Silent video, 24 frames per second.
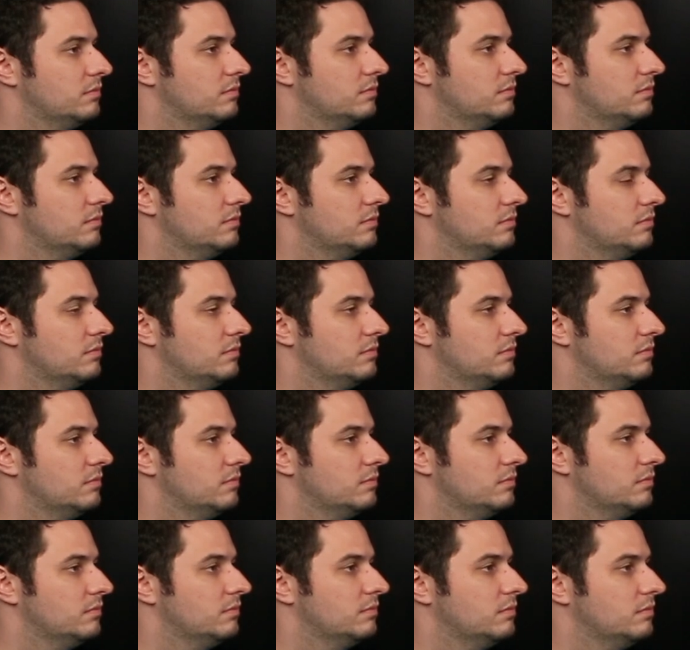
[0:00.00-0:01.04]

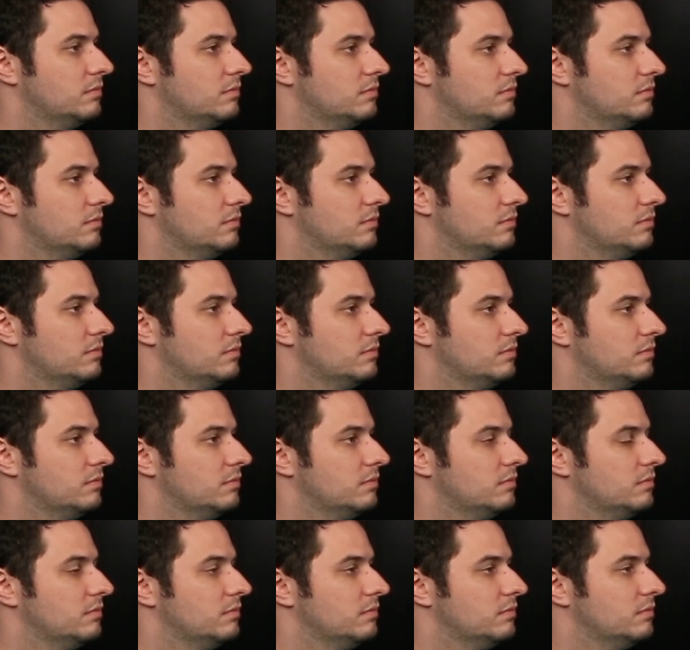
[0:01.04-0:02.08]

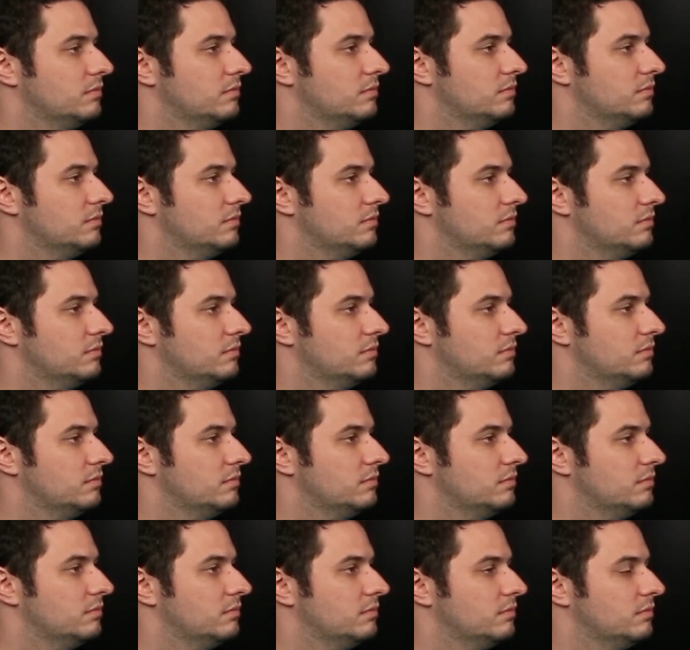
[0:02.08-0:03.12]

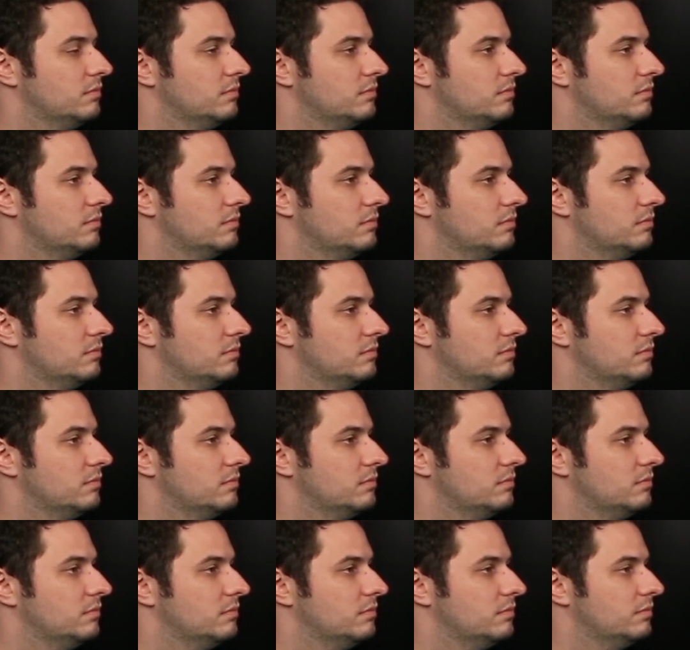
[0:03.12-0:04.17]

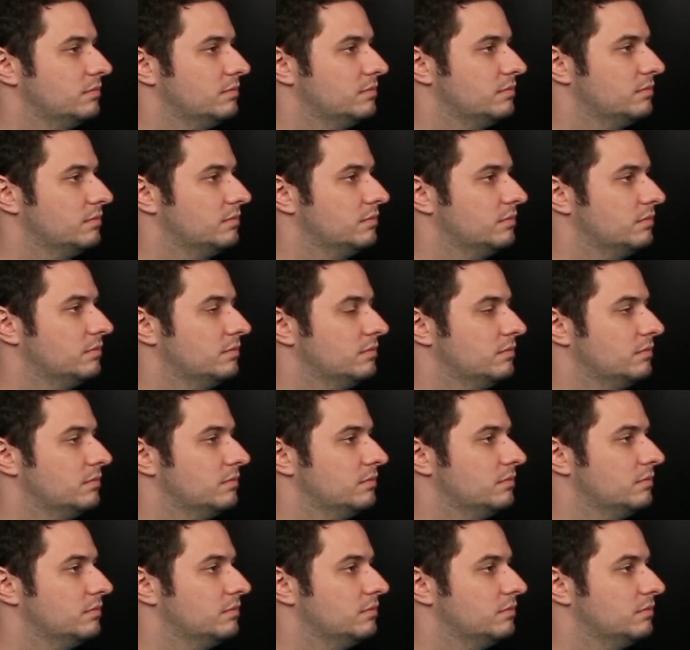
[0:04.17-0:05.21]

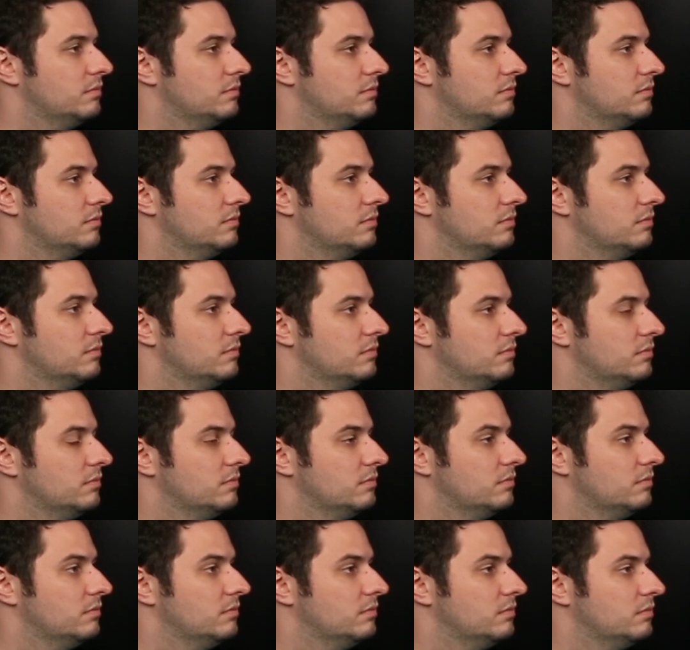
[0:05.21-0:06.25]

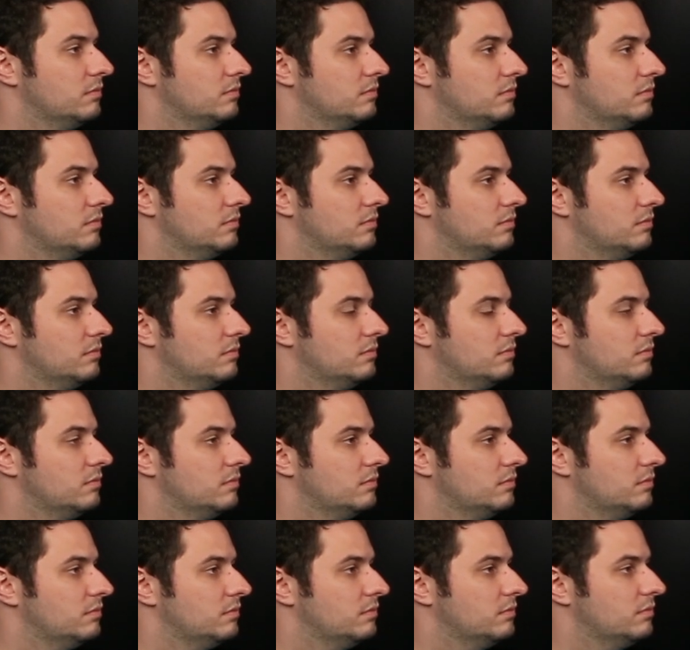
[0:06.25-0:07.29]

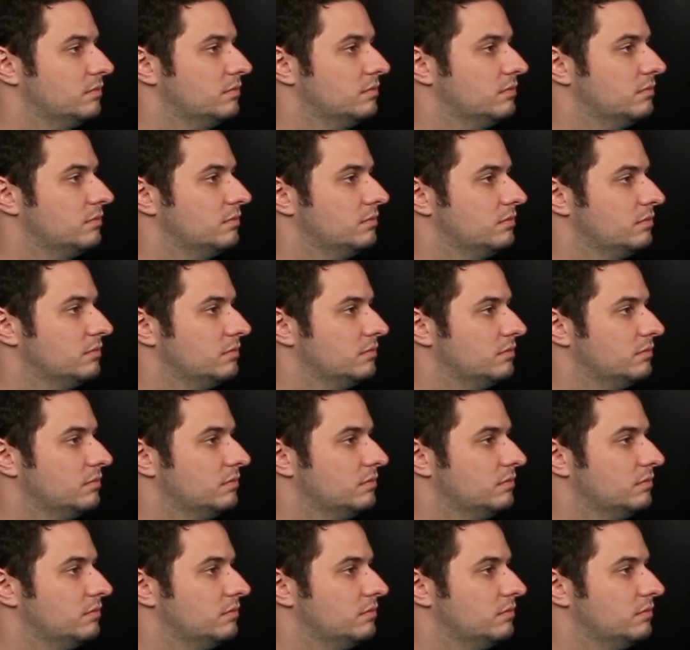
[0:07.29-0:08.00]
No words are spoken by the person on screen.